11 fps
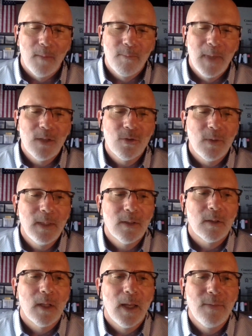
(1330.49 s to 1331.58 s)
measuring
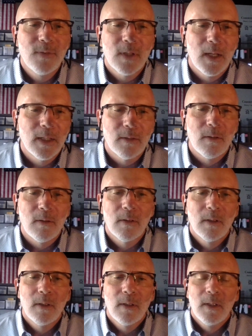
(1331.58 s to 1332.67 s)
their life cycle
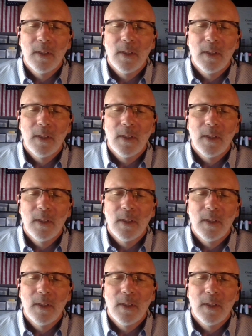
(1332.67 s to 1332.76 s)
